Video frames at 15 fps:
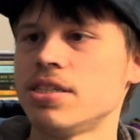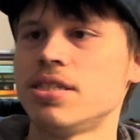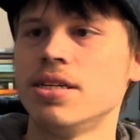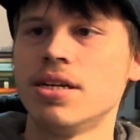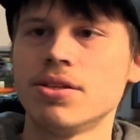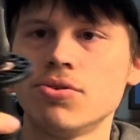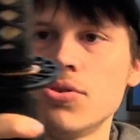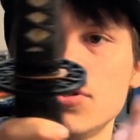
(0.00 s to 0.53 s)

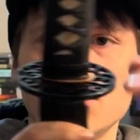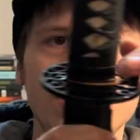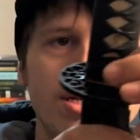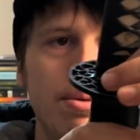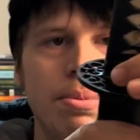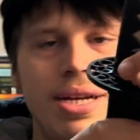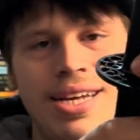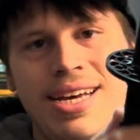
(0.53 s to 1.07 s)
Another thing I'm
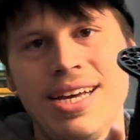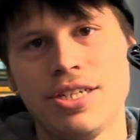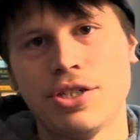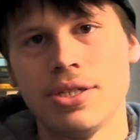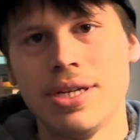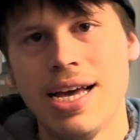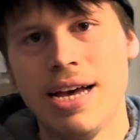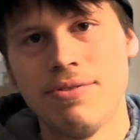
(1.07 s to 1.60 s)
going to
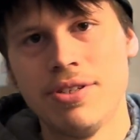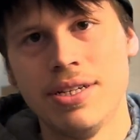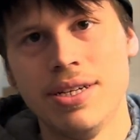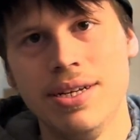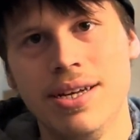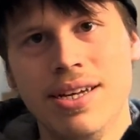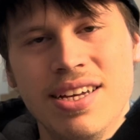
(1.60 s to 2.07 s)
actually have to